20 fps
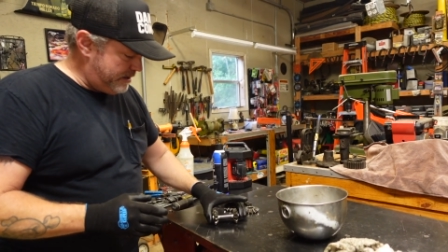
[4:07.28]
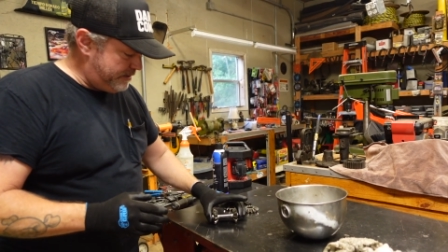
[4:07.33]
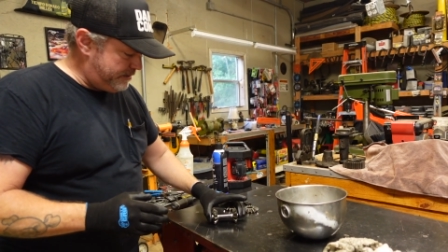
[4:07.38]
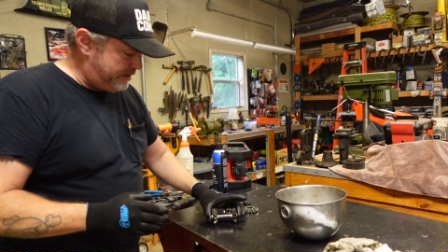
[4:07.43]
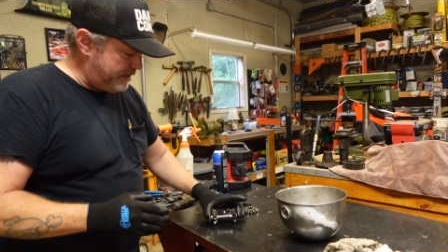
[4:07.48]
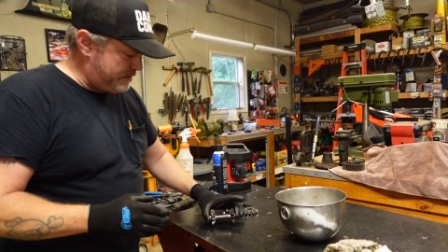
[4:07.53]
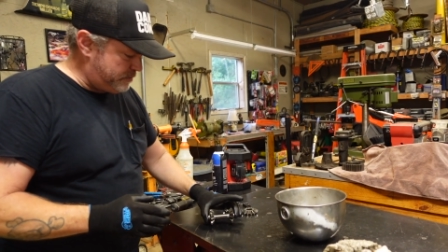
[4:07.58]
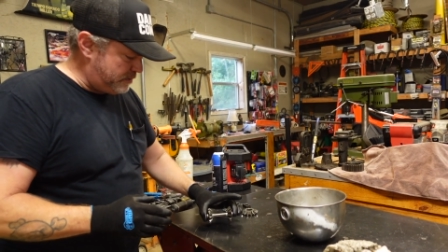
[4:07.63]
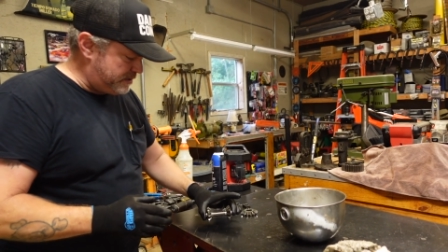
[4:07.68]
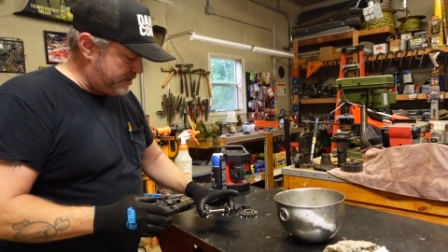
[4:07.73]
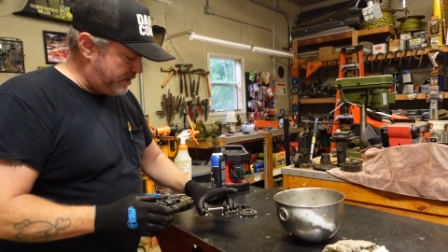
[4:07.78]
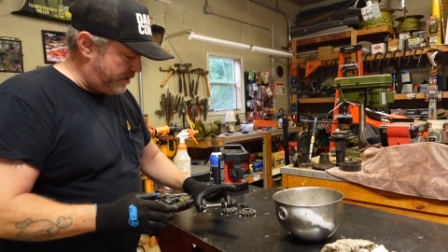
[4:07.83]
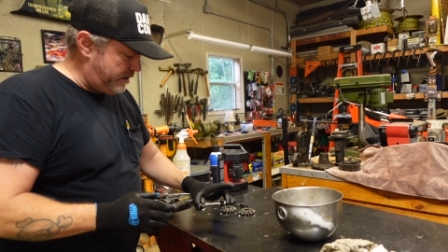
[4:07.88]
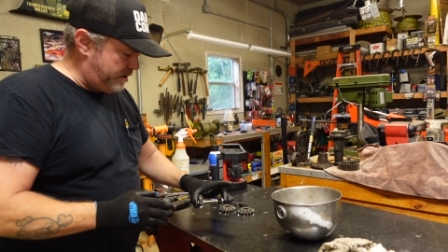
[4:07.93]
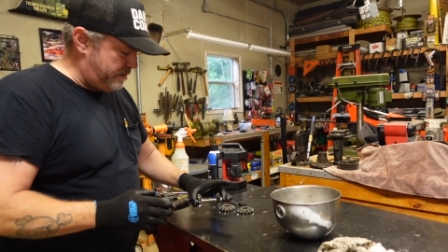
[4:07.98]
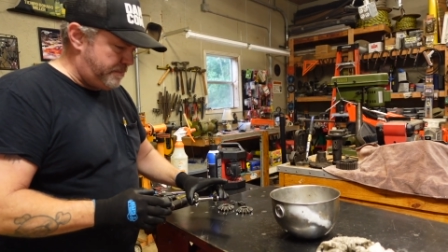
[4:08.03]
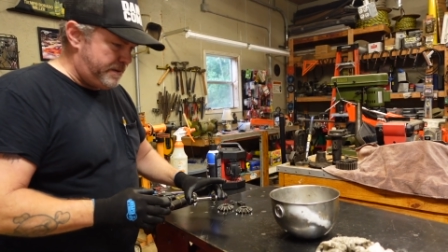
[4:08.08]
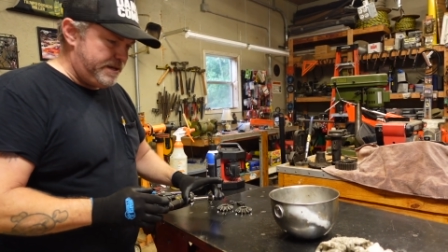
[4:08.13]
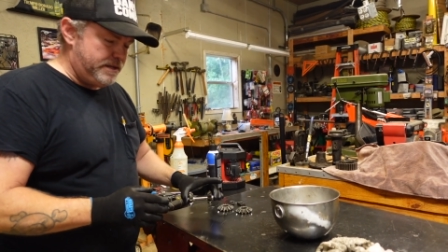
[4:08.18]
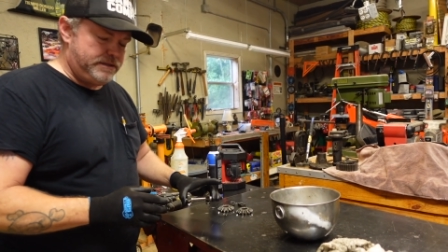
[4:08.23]
this was
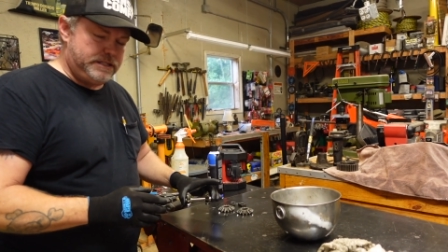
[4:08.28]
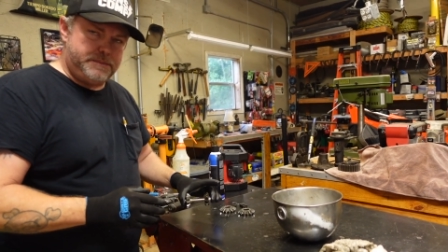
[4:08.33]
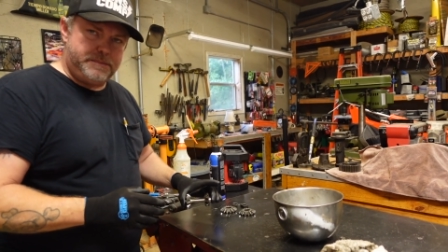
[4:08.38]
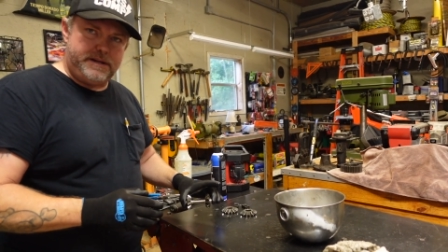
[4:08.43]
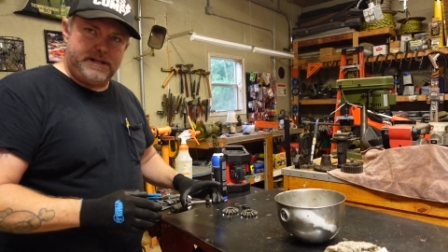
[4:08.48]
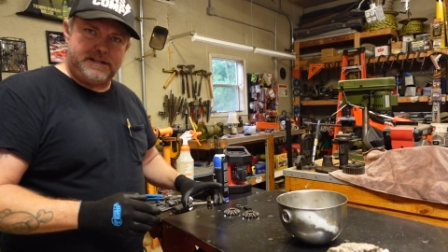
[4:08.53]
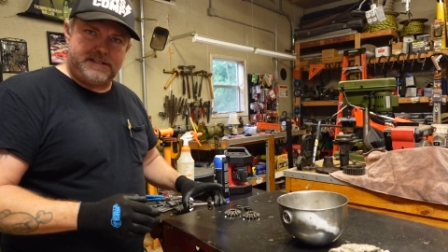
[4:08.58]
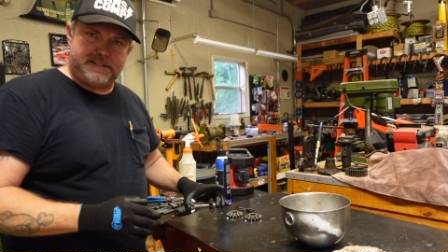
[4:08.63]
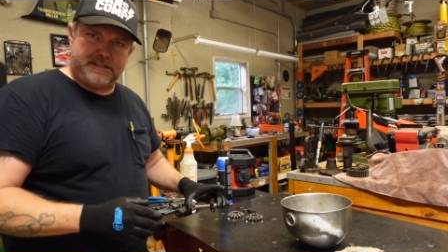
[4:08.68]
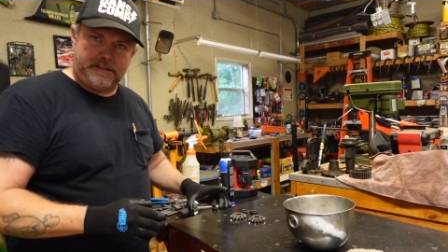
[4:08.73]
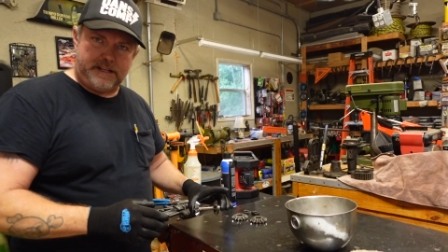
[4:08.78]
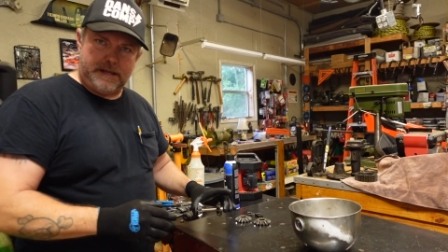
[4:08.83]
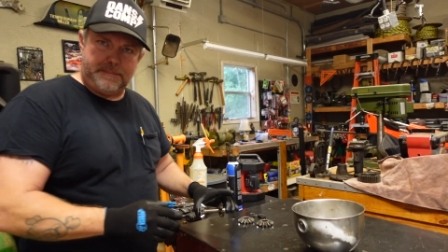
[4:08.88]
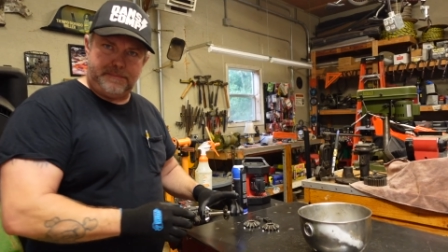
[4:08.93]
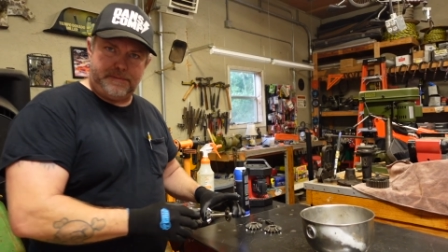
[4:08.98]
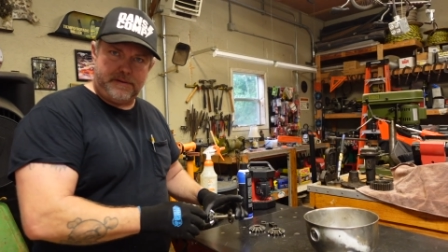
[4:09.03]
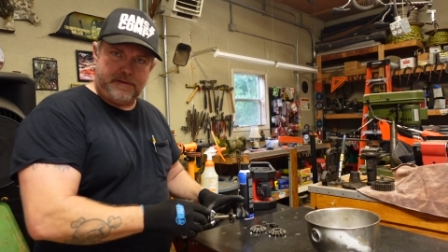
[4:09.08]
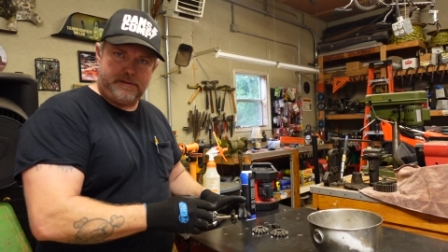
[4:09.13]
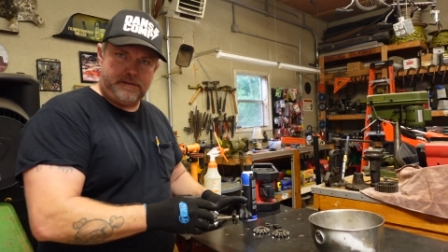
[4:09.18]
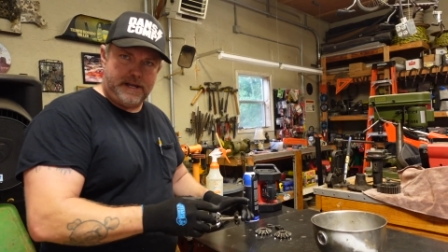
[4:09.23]
going to be a limited
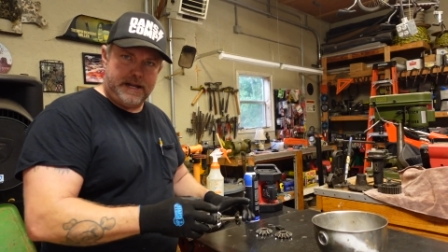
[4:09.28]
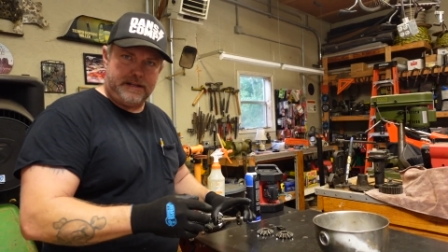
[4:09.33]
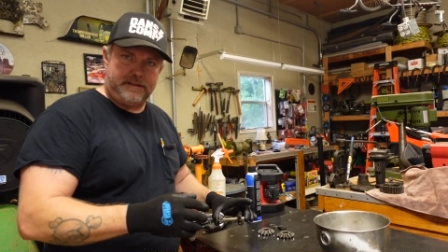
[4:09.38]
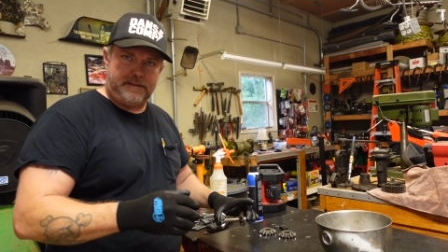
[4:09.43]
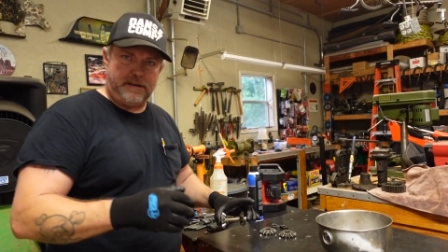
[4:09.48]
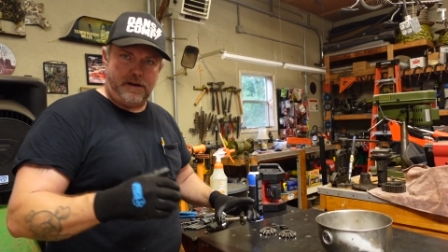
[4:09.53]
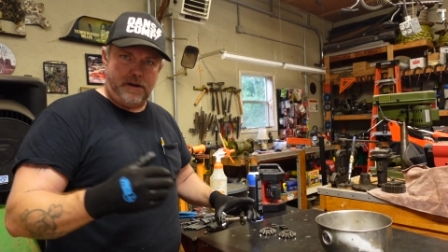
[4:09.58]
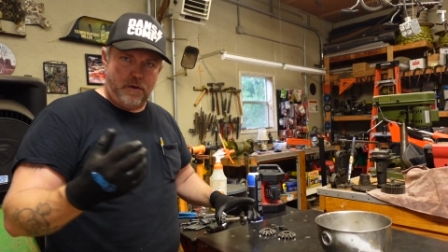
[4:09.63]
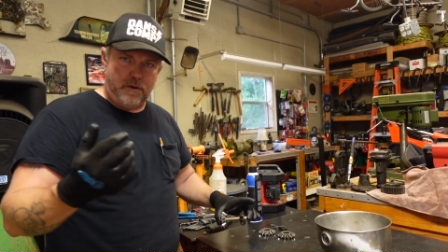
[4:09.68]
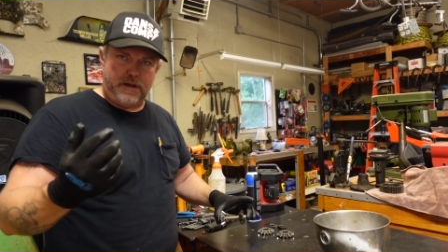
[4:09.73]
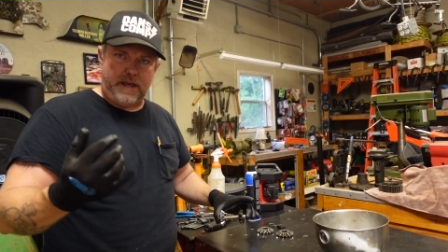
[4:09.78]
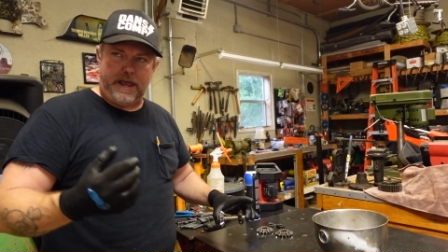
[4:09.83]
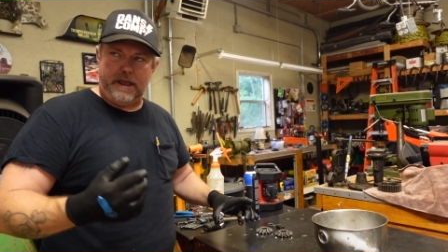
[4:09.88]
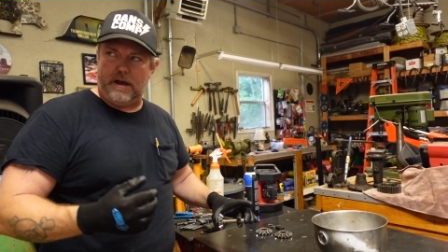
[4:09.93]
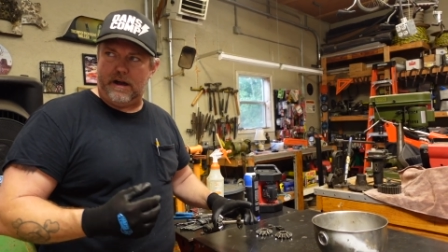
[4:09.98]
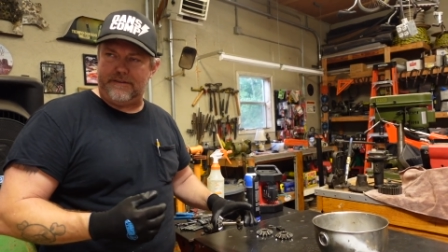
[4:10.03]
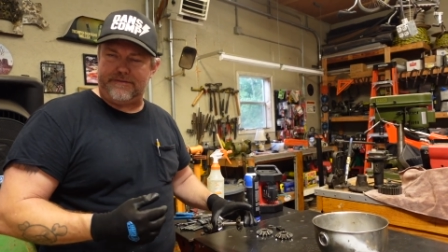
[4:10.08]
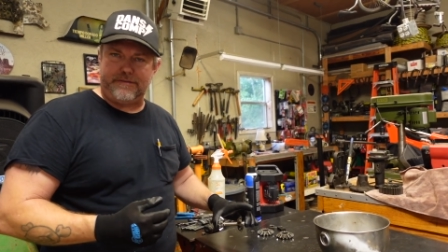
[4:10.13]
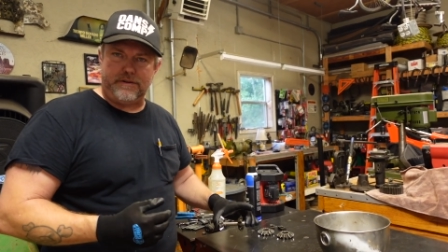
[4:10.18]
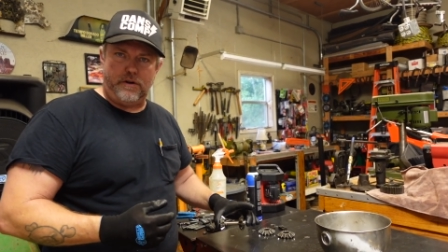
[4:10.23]
slip like the OK
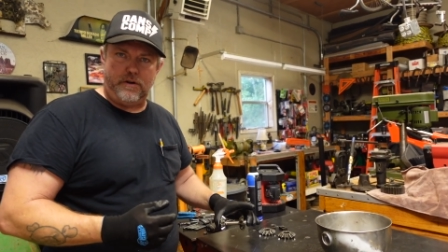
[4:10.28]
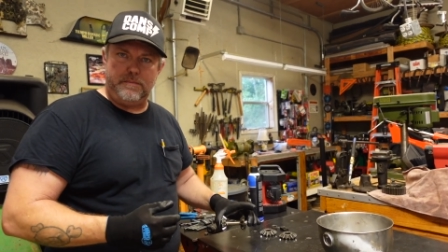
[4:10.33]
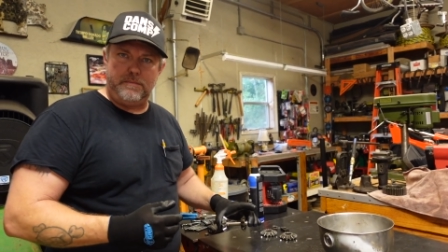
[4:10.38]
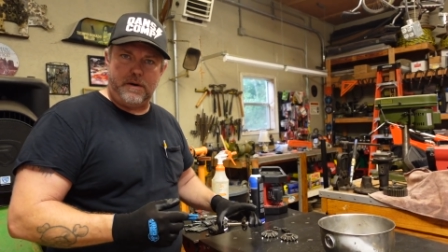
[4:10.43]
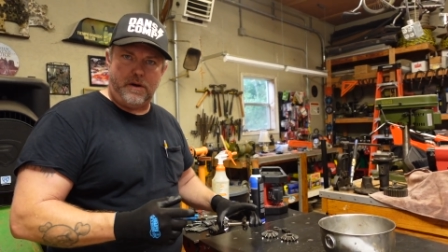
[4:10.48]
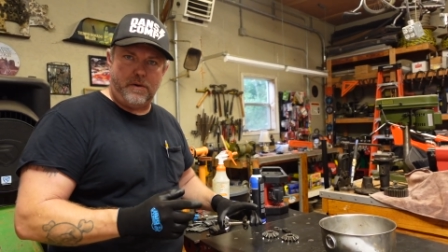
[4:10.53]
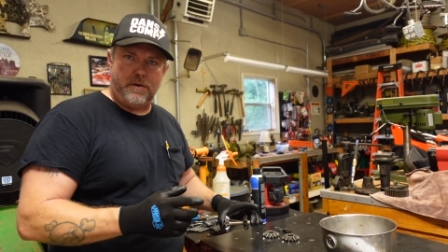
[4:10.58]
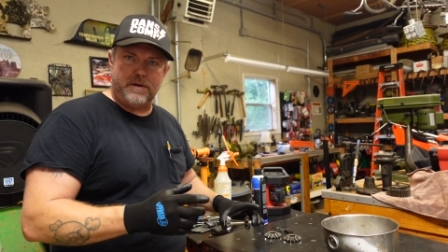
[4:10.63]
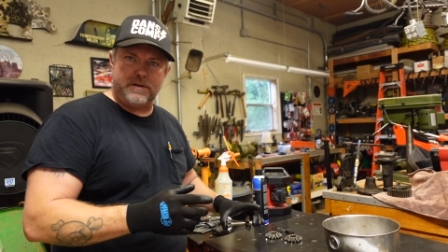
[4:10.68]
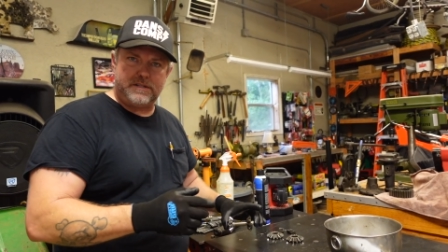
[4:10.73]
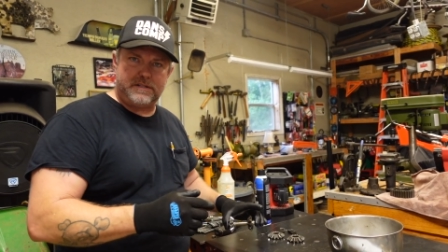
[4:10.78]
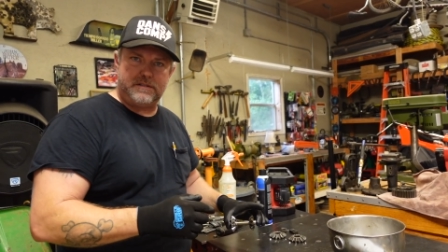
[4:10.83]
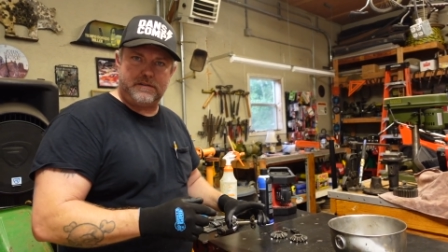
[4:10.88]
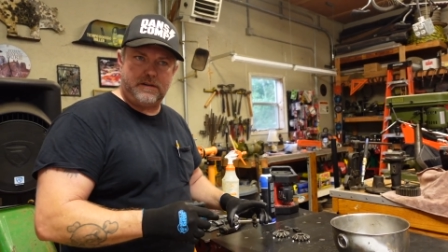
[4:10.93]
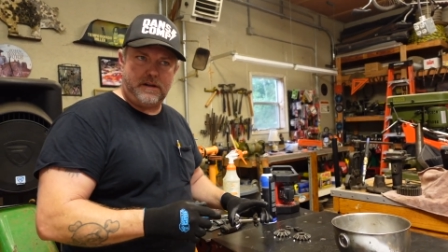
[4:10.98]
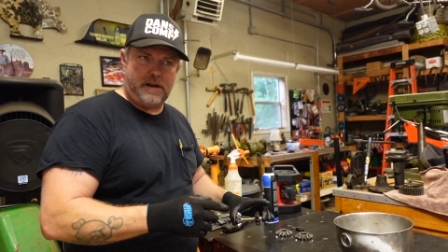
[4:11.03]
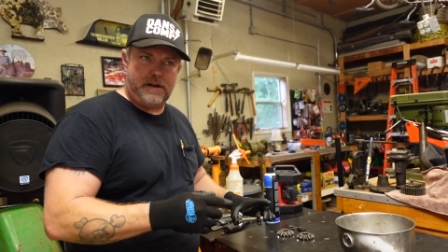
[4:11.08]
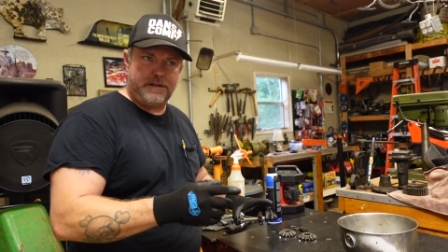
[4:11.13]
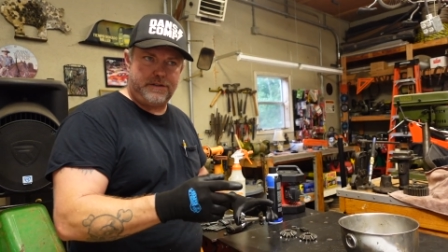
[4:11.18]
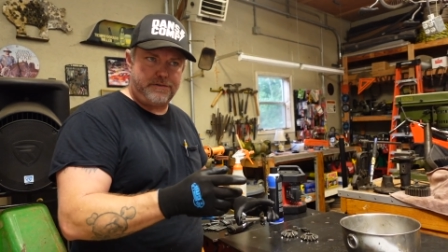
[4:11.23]
off-road mowers uh,